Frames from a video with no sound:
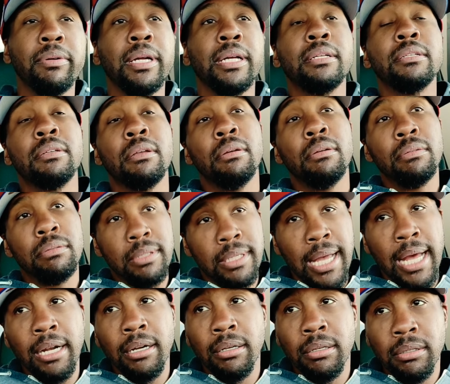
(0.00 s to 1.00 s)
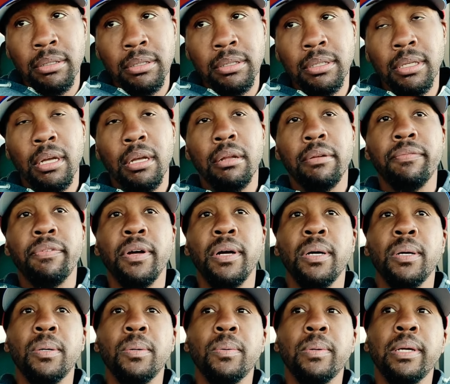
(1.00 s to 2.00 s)
rig. So got on
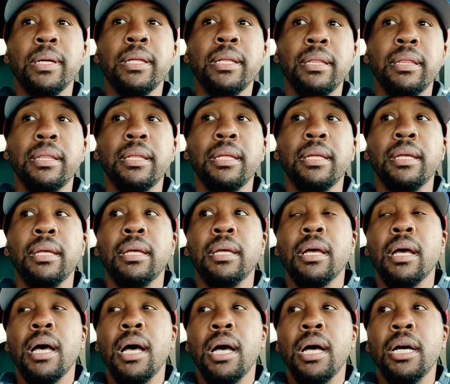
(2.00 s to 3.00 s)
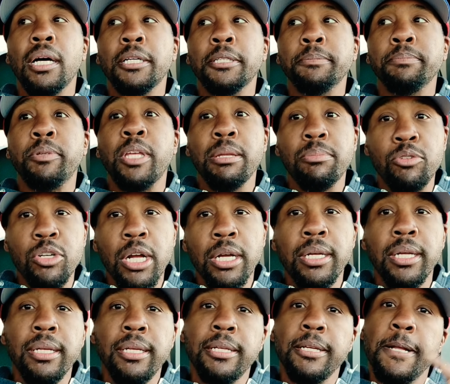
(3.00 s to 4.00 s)
phone with
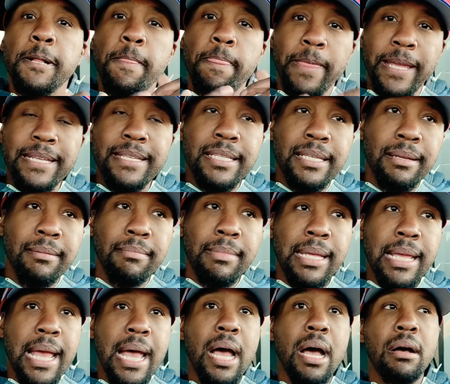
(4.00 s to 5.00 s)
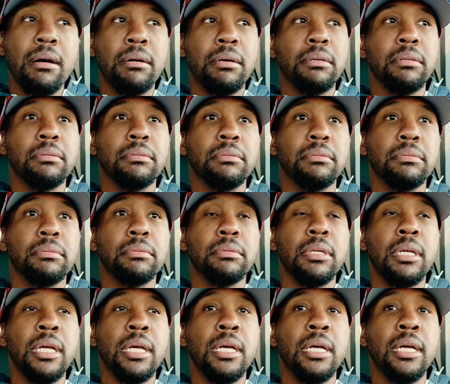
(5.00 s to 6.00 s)
Keeptruckin. They sent me out
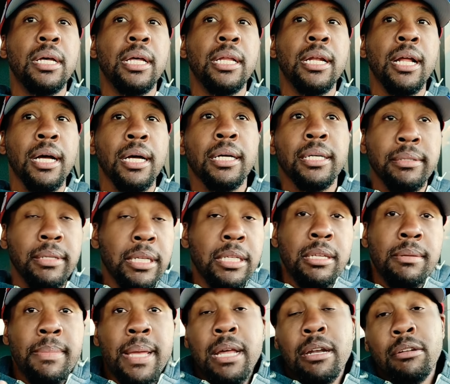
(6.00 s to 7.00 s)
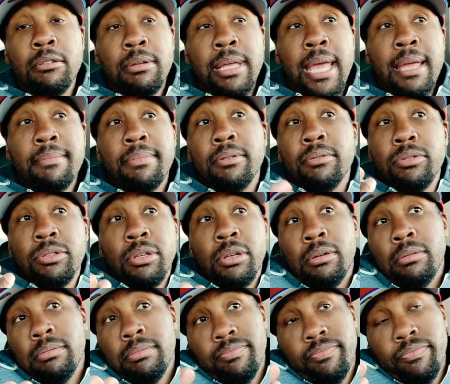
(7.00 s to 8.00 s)
a new cable,
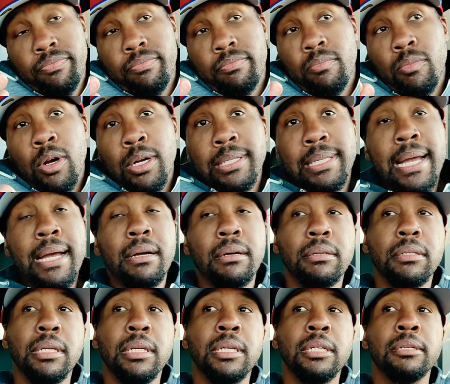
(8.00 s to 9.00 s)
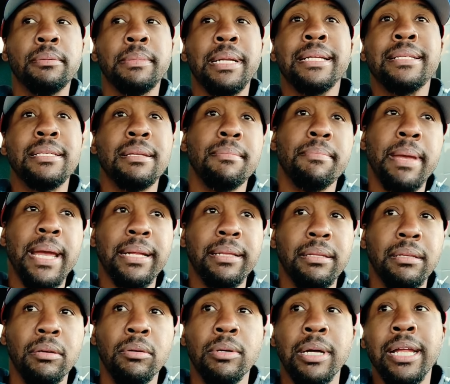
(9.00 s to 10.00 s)
so worked out. I sent back
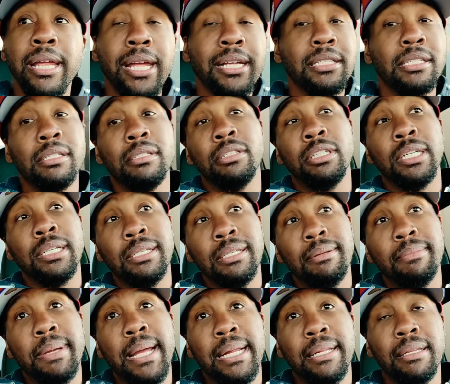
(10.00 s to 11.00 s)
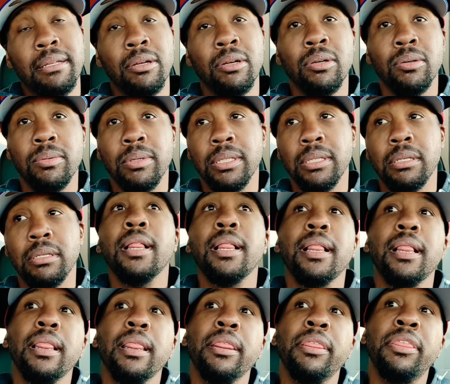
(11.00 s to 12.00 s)
the old. I actually just sent back the old one.
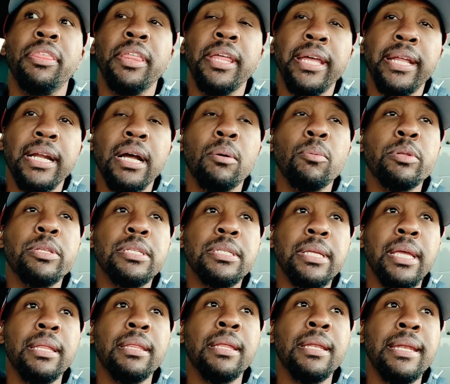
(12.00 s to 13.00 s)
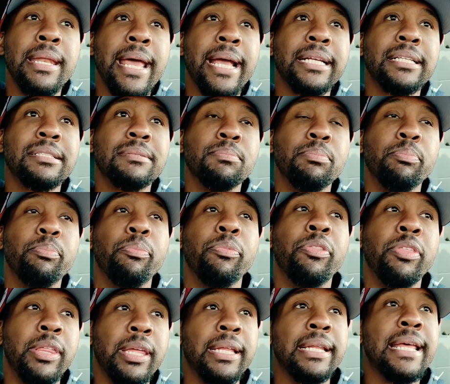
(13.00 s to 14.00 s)
Then I would say the next
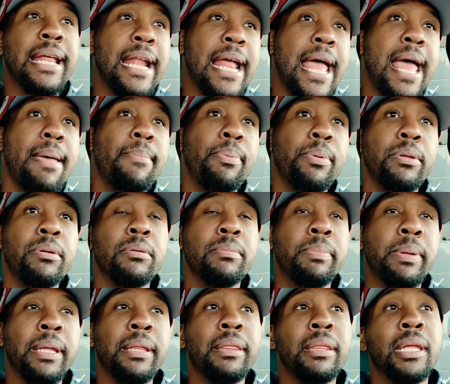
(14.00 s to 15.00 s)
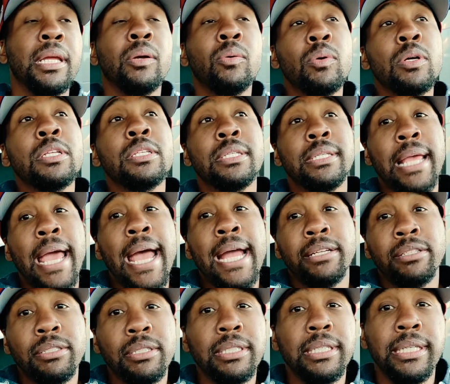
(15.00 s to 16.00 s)
thing that happened, or big thing, was
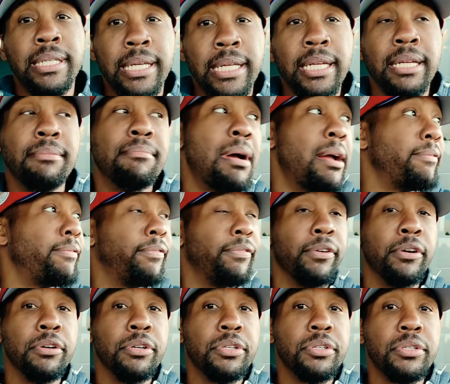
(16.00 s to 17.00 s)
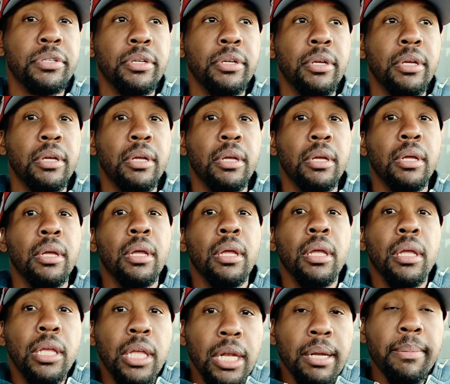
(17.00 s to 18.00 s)
actually getting my first
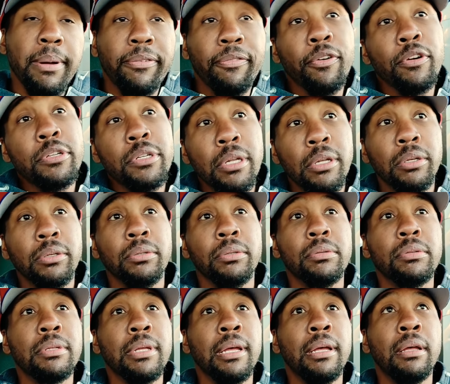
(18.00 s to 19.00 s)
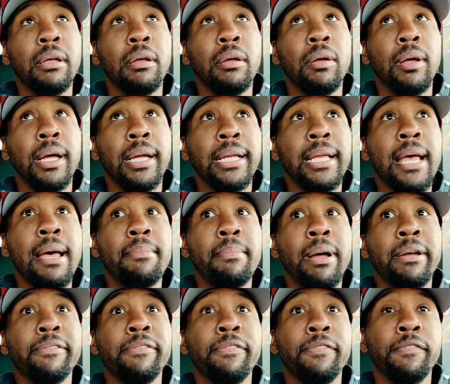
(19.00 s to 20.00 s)
load. So I got
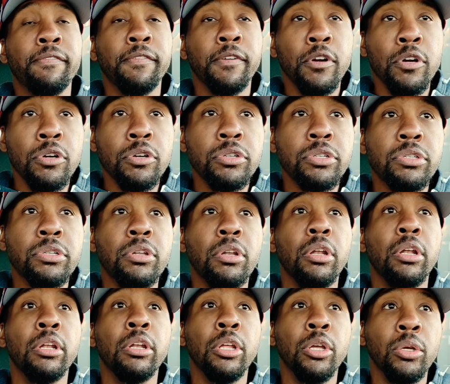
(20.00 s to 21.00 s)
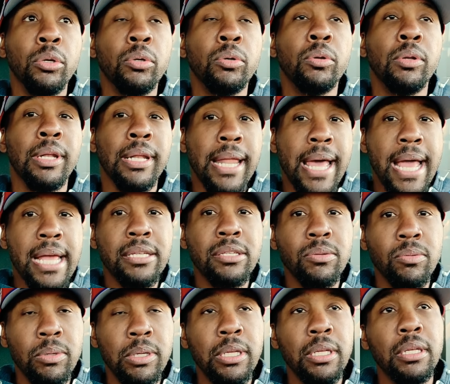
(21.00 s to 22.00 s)
my first load
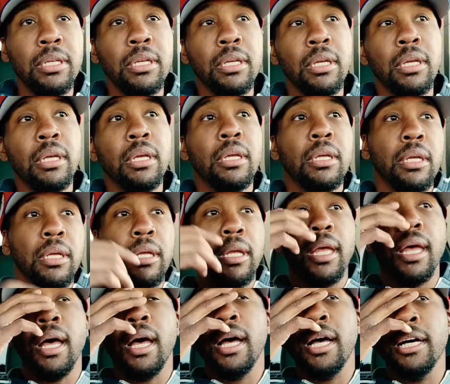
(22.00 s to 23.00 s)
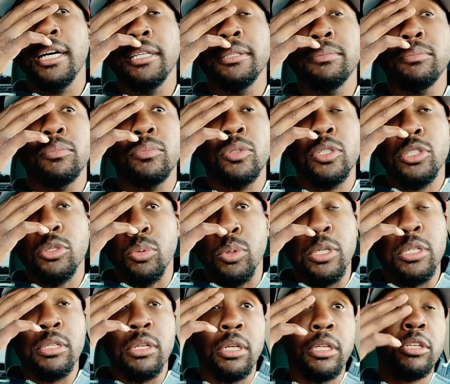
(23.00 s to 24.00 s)
last week, which
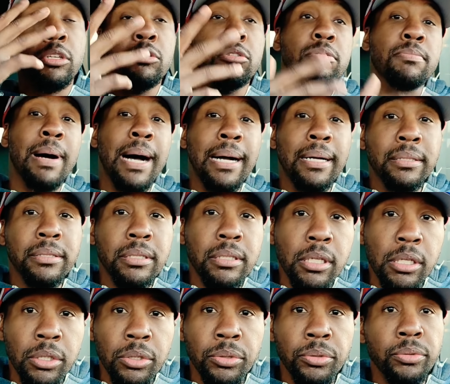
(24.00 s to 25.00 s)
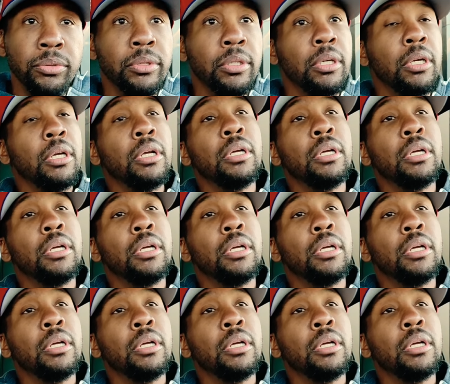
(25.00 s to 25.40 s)
was a huge milestone.